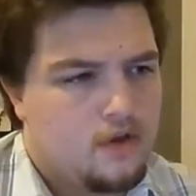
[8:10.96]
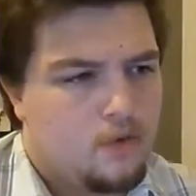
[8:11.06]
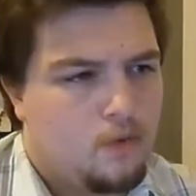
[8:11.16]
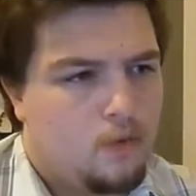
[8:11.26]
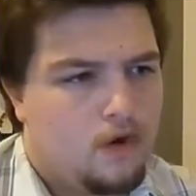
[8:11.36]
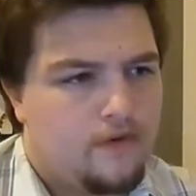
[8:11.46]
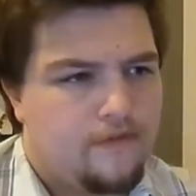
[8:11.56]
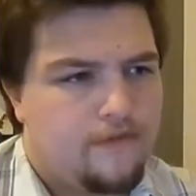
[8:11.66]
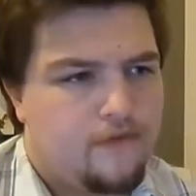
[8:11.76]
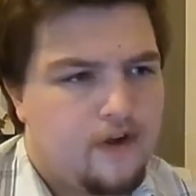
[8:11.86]
one
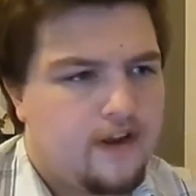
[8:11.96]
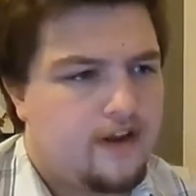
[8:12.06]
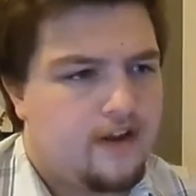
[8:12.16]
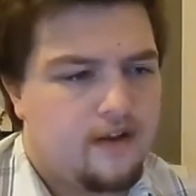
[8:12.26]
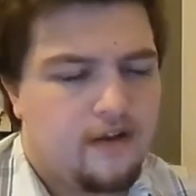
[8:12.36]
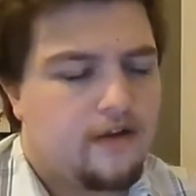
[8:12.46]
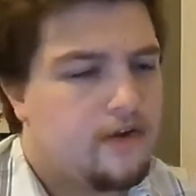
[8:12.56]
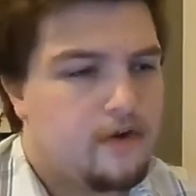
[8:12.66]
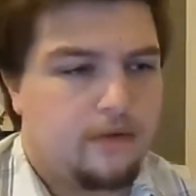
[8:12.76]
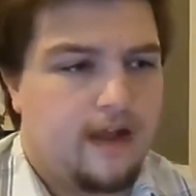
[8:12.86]
freaking
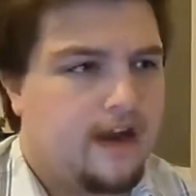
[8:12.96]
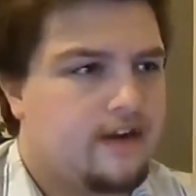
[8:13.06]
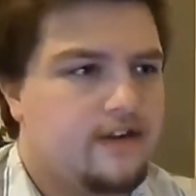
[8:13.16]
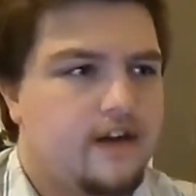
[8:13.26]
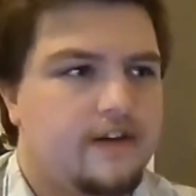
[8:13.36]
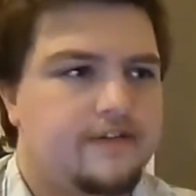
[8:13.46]
incredible actor.